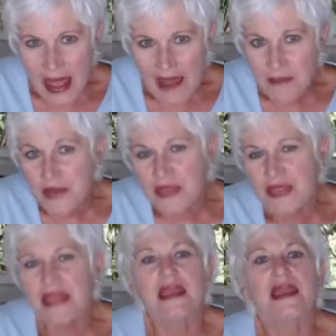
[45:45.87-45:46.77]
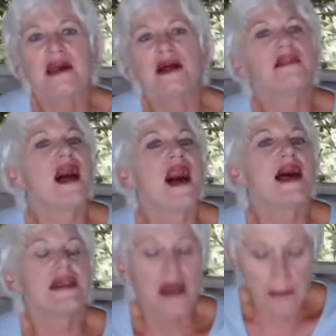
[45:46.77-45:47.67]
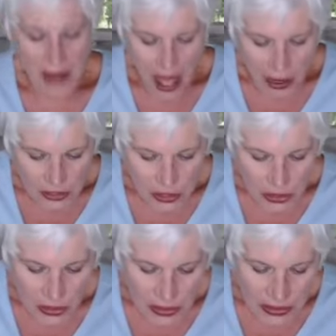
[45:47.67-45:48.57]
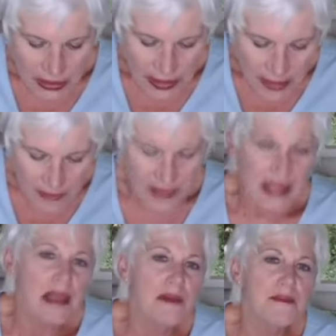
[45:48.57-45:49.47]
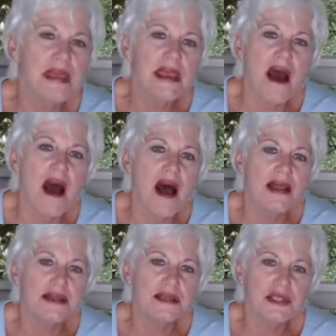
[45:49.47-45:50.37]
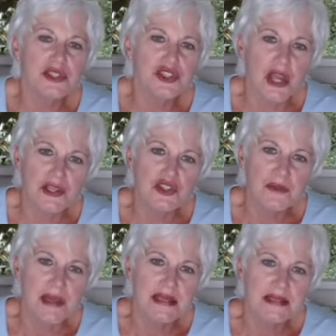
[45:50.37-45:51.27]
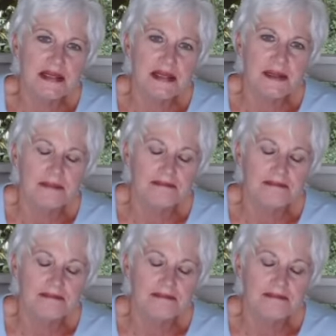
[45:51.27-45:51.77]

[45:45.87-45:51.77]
I've been thinking a lot about living beyond judgment.